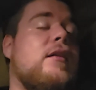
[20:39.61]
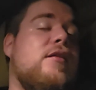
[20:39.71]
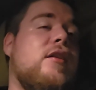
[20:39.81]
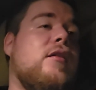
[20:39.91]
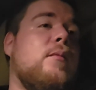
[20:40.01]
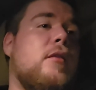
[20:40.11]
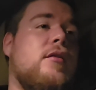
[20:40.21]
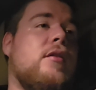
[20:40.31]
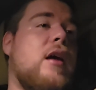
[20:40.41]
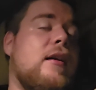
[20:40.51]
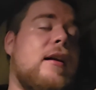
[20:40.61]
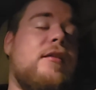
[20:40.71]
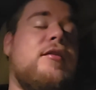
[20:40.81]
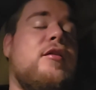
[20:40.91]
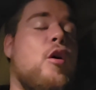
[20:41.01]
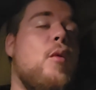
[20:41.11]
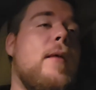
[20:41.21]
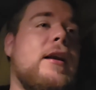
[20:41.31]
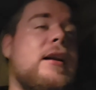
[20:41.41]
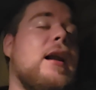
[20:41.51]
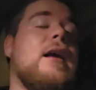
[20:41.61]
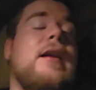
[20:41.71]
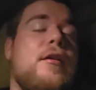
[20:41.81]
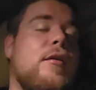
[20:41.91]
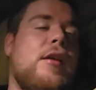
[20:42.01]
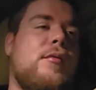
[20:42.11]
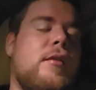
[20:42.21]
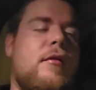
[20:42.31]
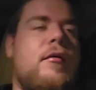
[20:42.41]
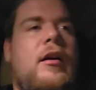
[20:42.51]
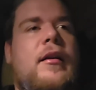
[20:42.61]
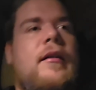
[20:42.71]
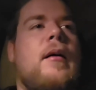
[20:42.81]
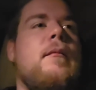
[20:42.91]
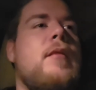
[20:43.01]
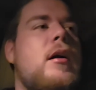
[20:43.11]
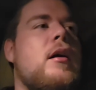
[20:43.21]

the shin splints got so bad, and I didn't know that's what they were at the time.